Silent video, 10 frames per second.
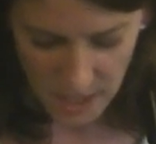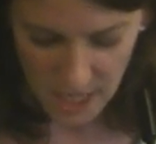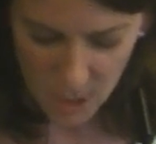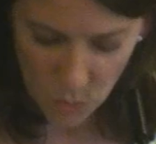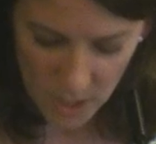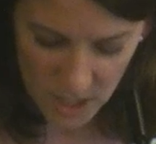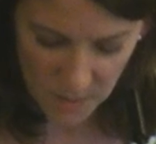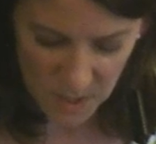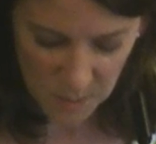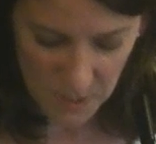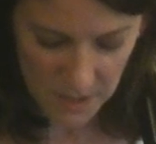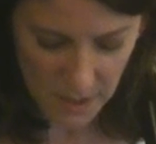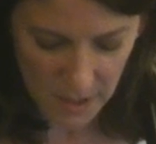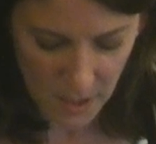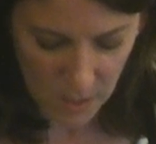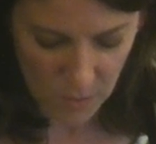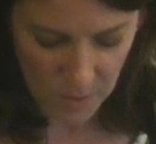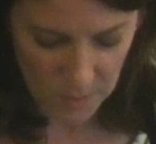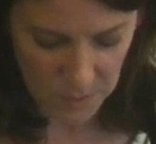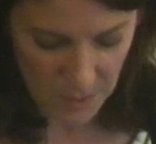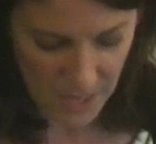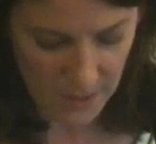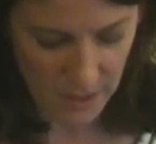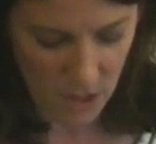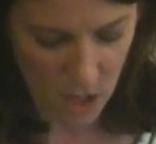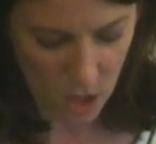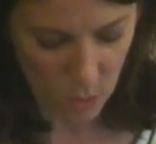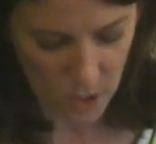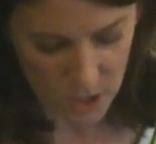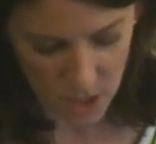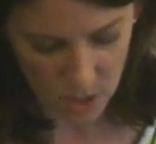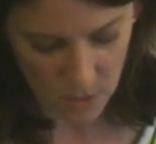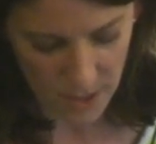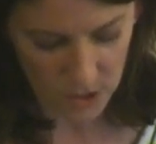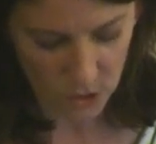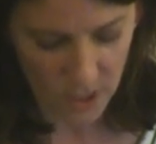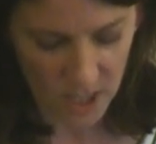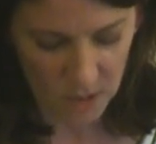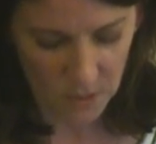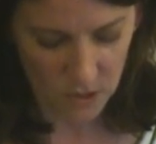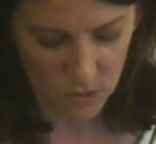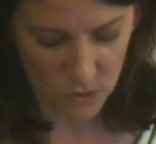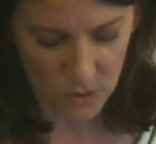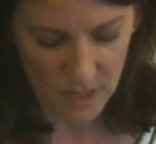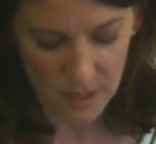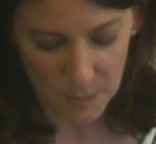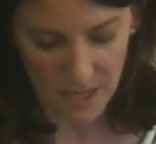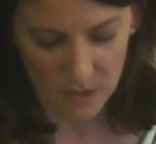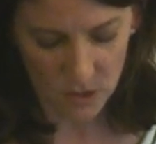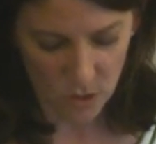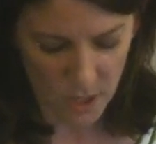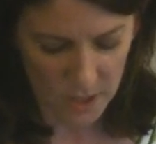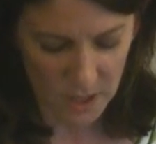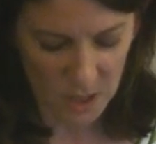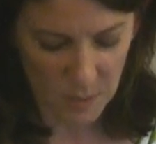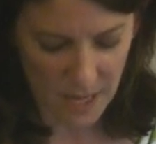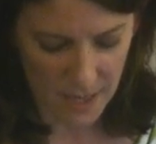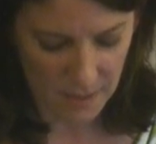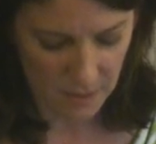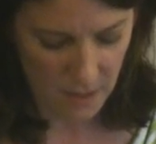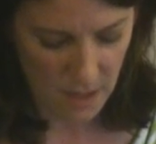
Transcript: Kate watched them spindling like ribs past the car window as her husband drove eastbound across the span.